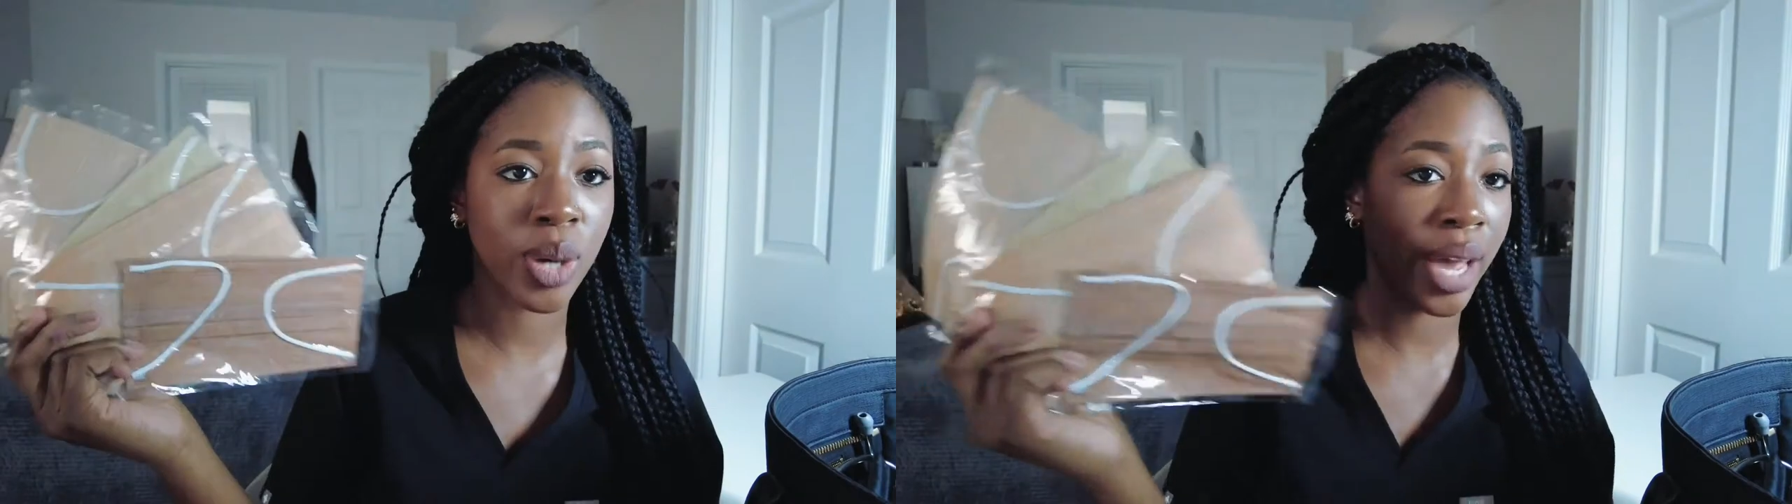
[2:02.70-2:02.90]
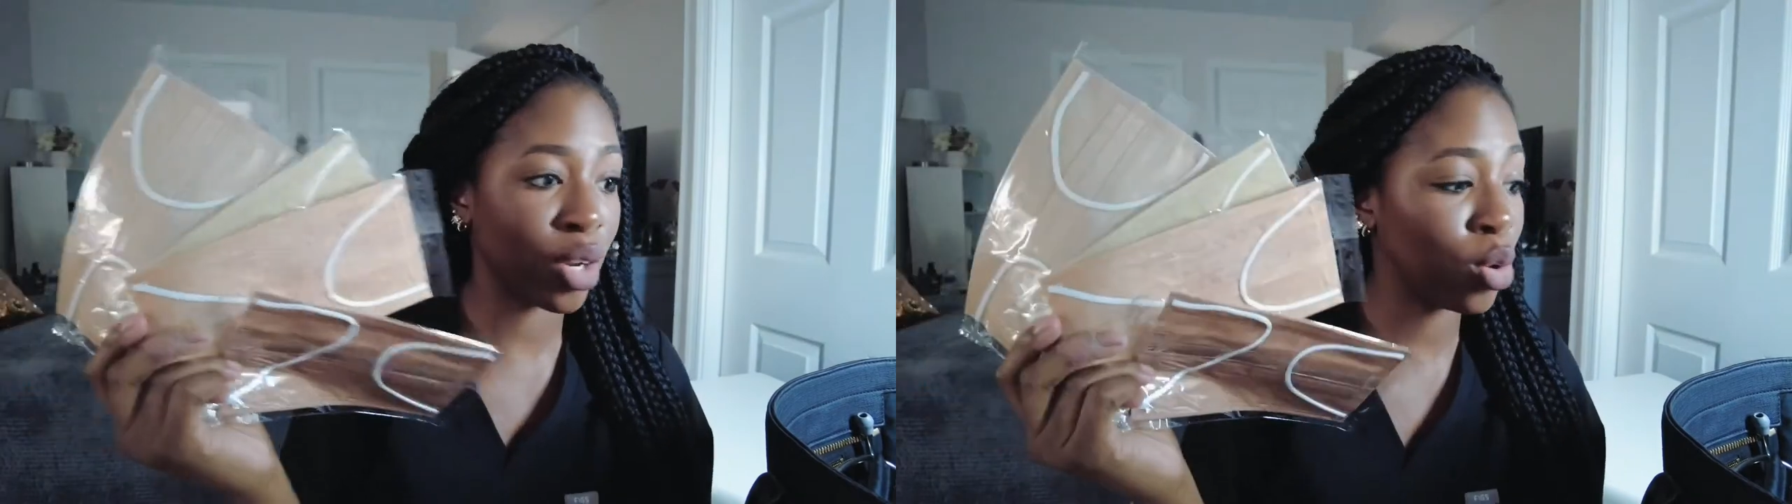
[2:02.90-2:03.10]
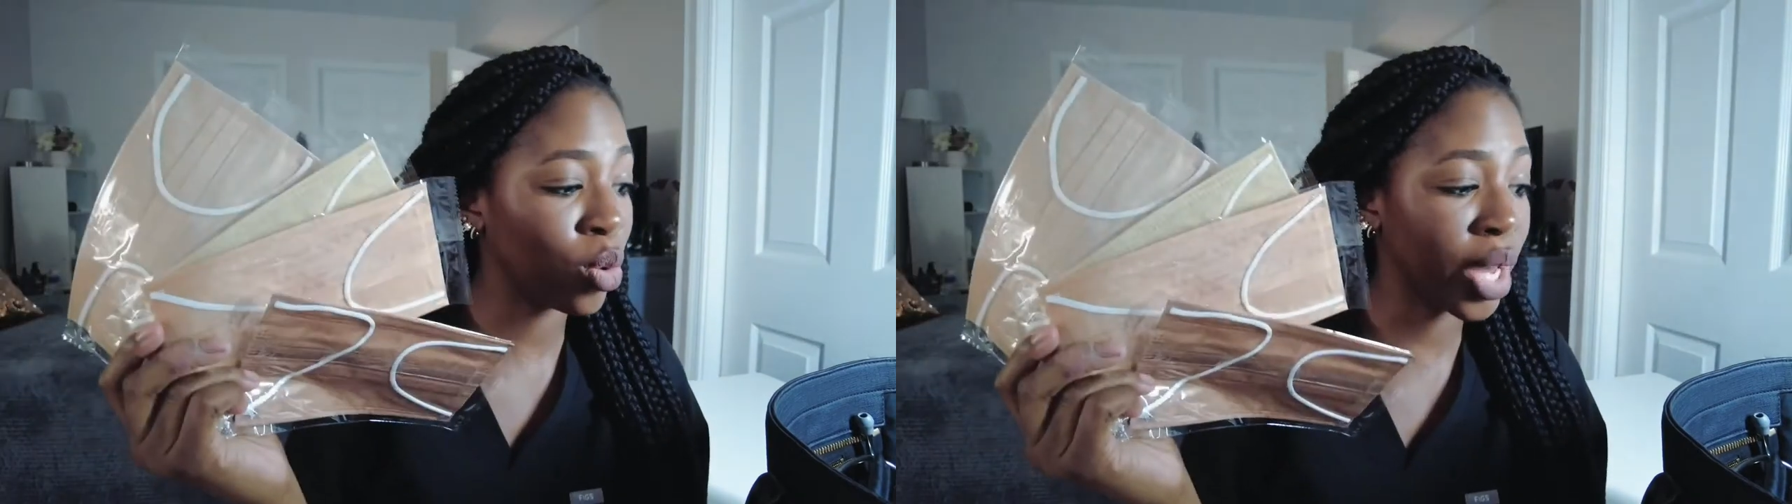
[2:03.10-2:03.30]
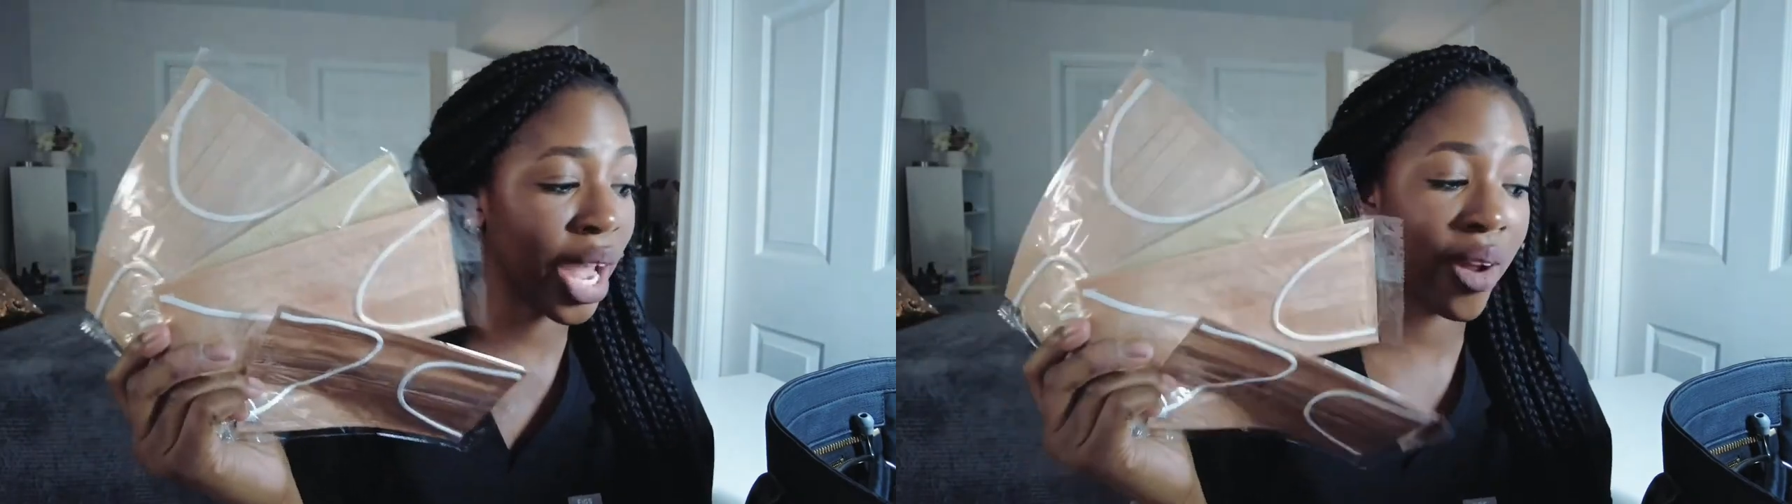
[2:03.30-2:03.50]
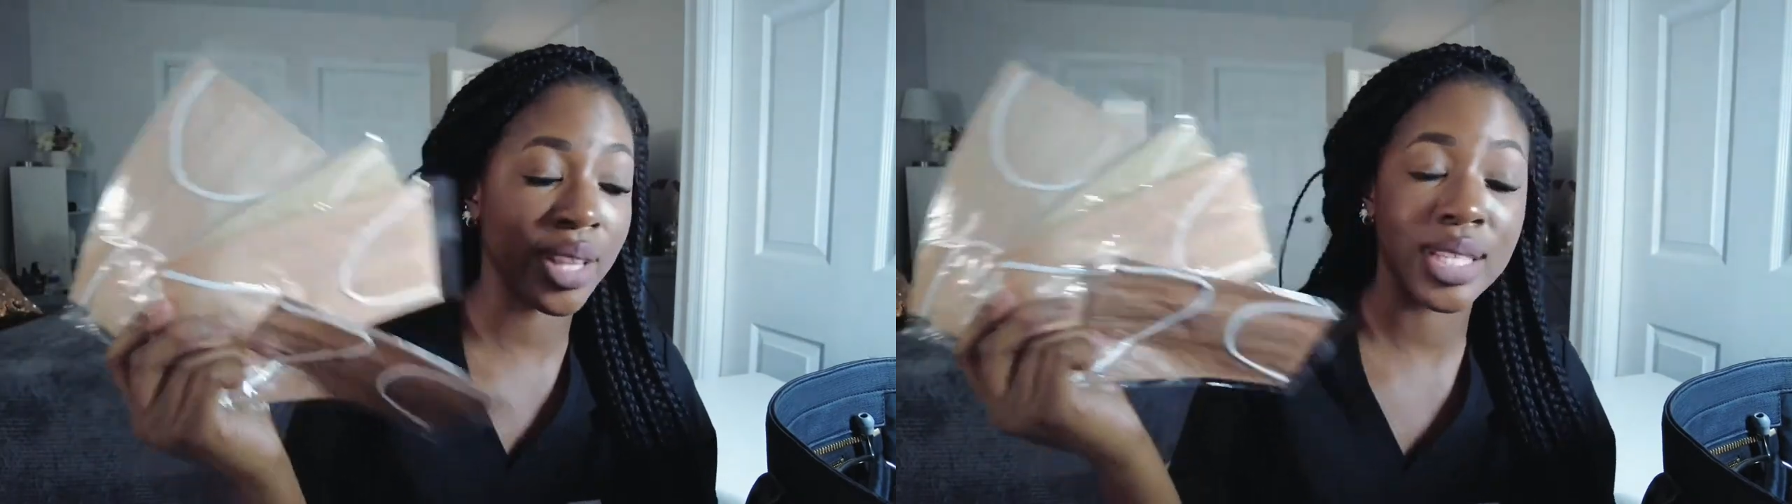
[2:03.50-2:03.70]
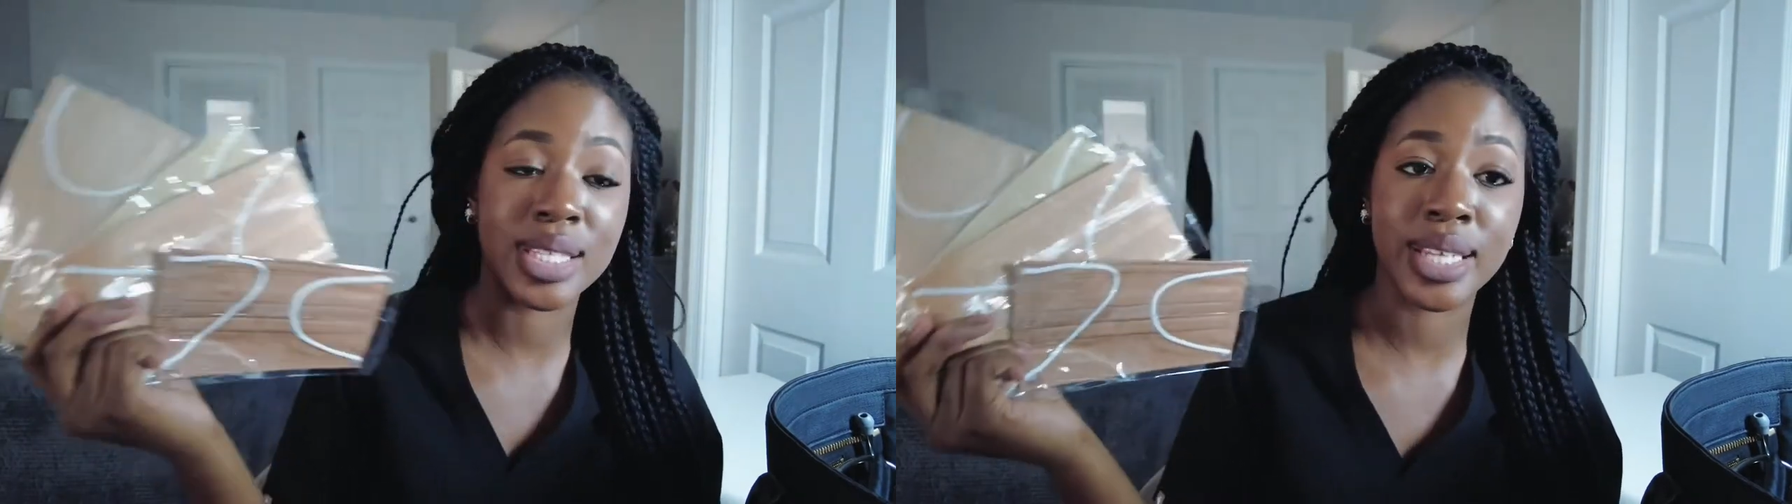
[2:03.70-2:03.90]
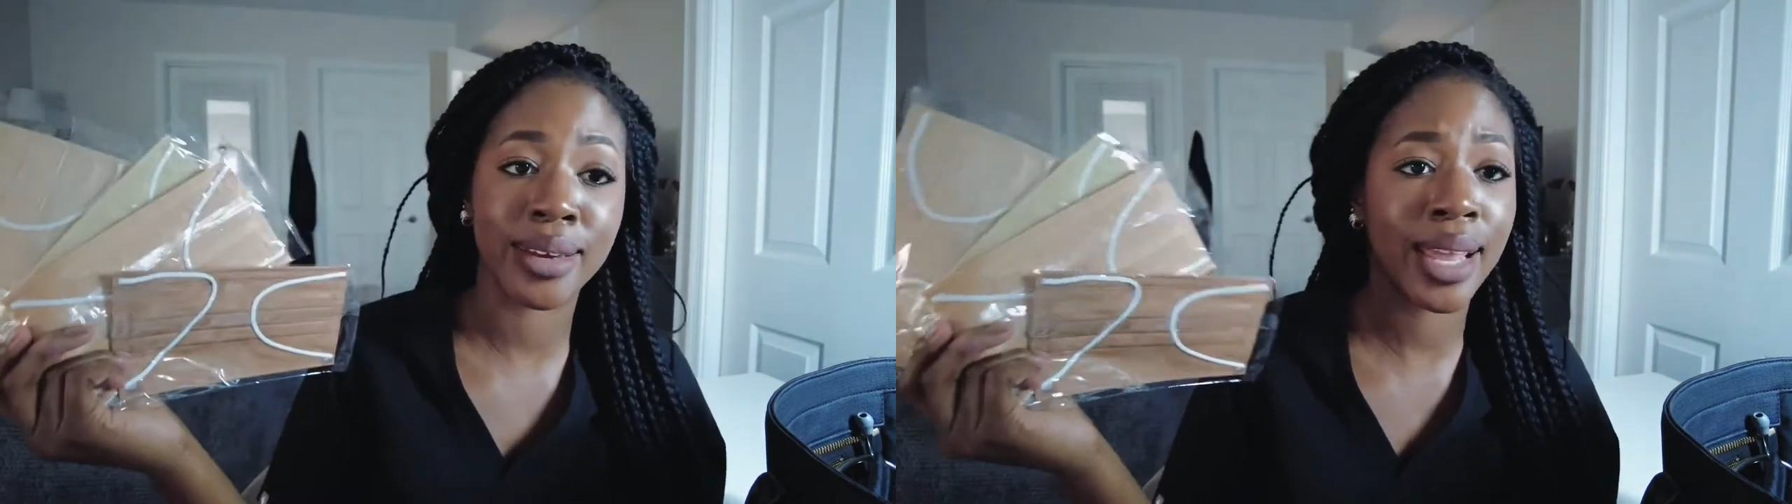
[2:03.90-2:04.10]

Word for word: i don't carry the standard